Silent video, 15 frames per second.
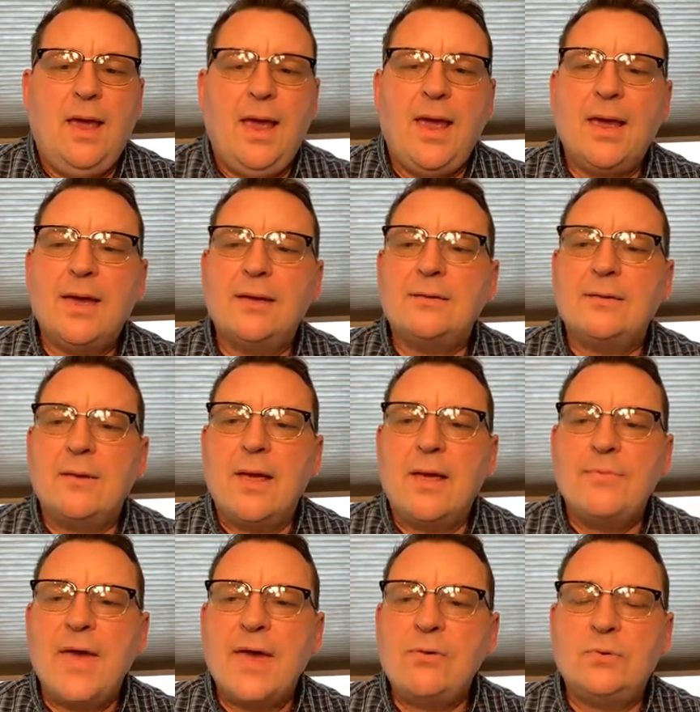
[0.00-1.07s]
and
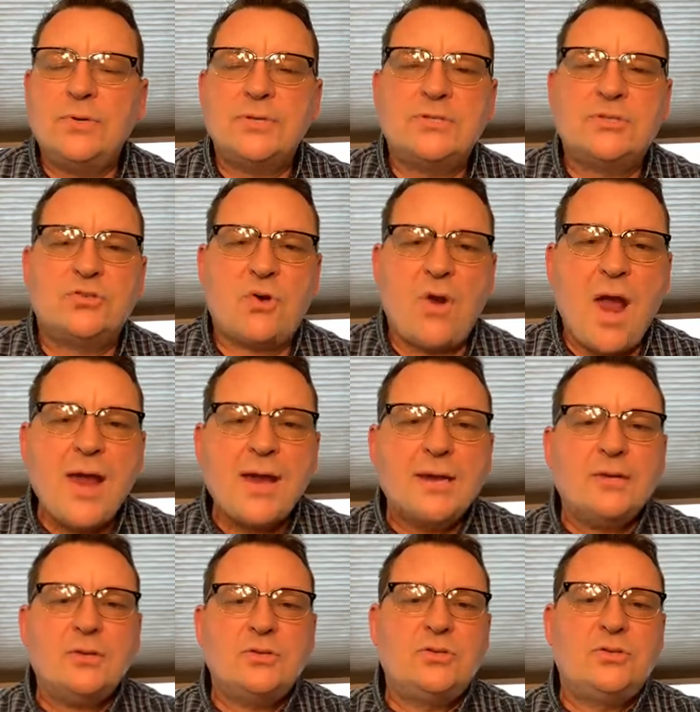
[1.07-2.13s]
they was
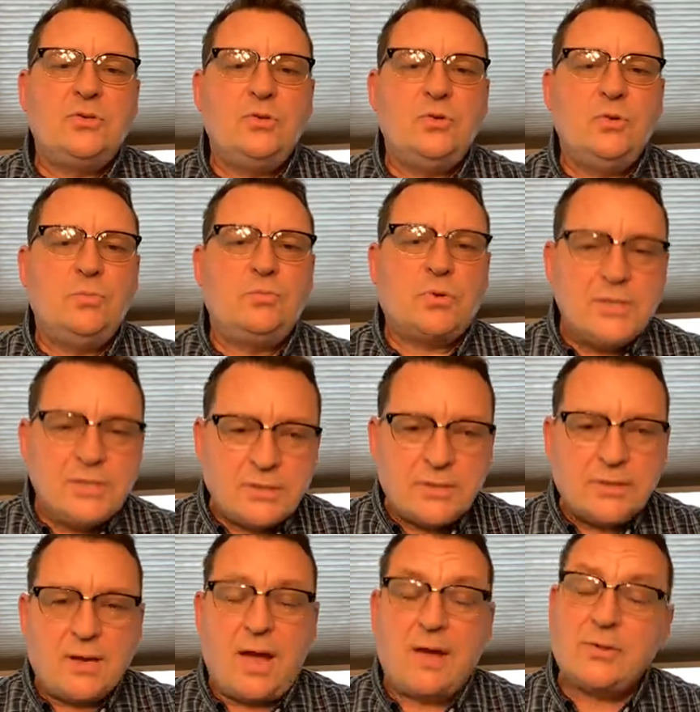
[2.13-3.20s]
trying to preach
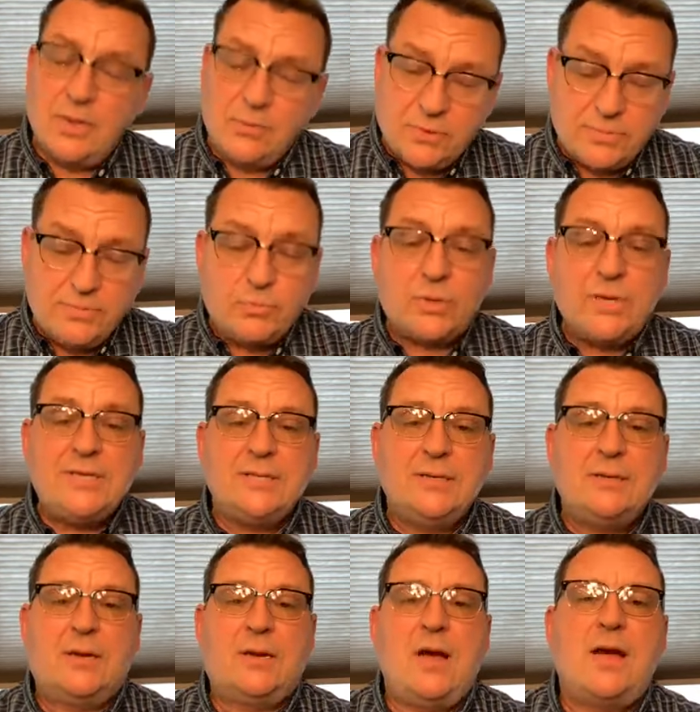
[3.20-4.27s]
the gospel they was
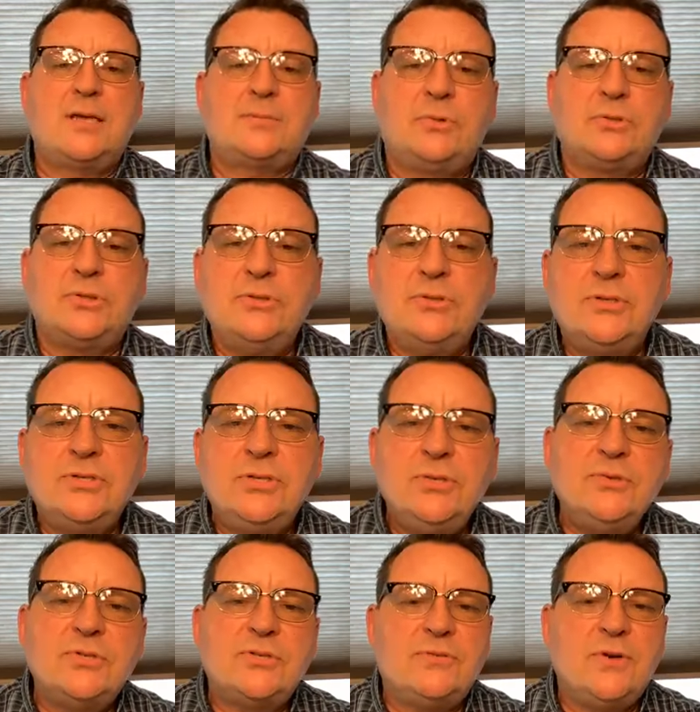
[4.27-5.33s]
preaching the gospel to the
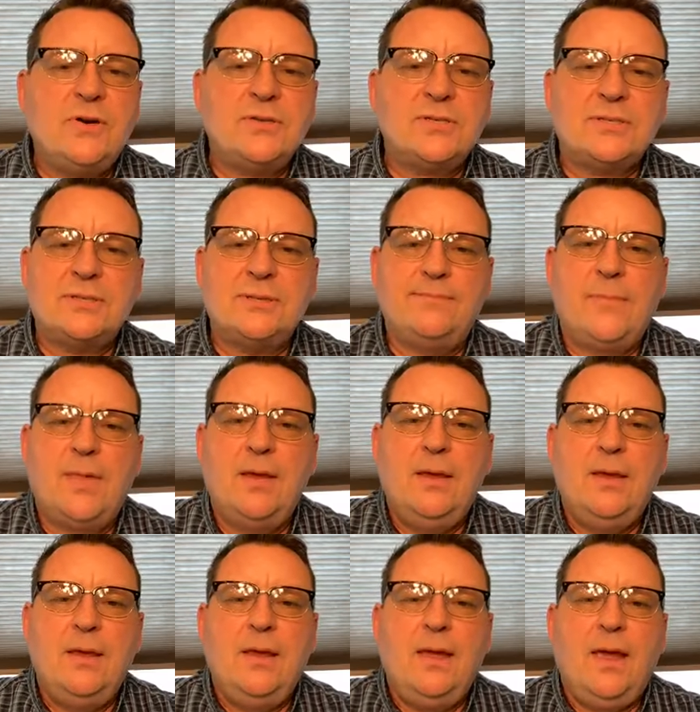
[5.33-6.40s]
jews first
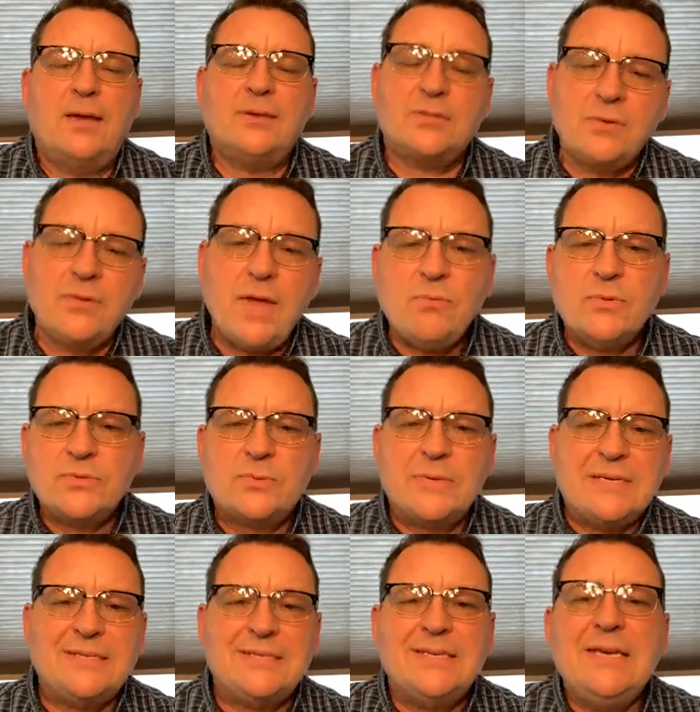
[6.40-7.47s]
and so they was
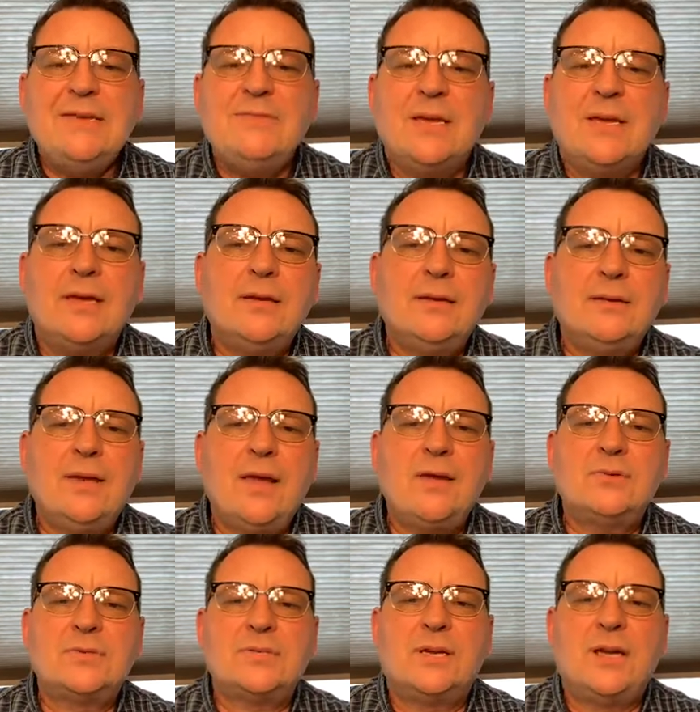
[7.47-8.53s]
receiving it and they
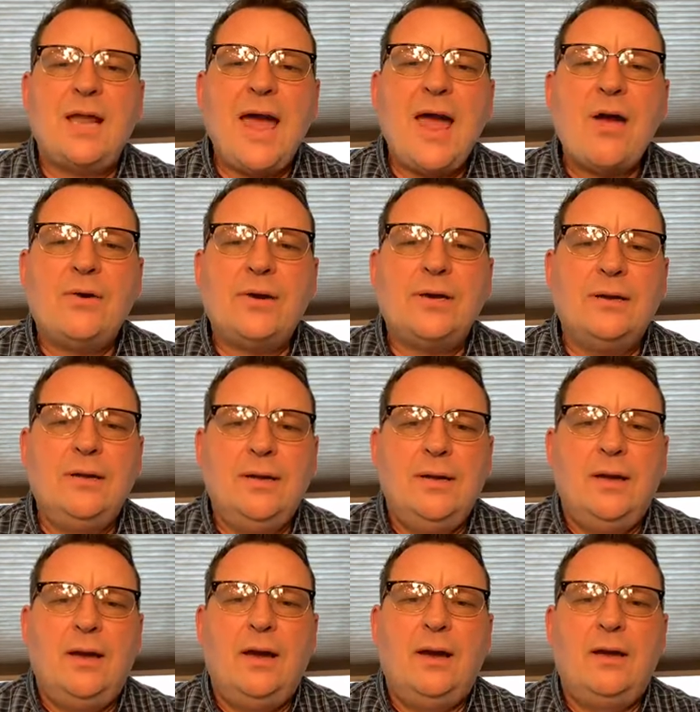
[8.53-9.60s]
was allowing
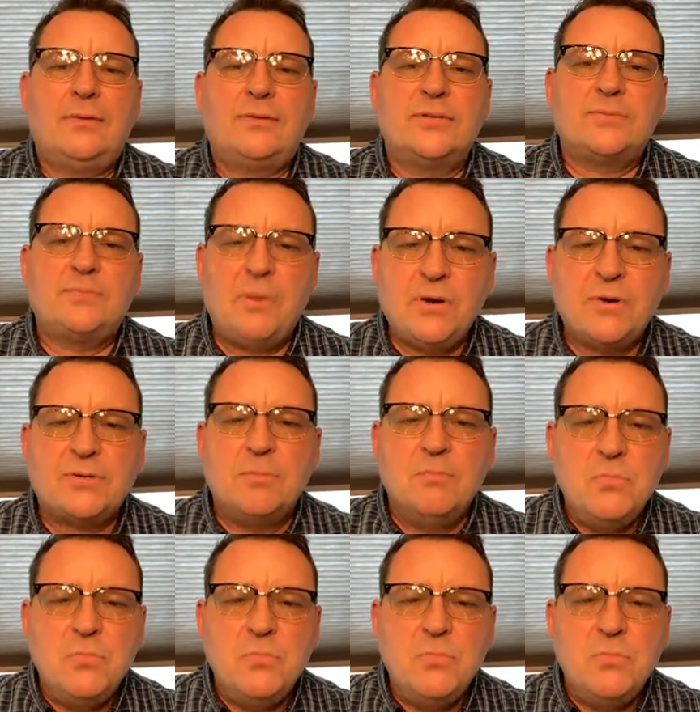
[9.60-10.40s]
uh, the spirit to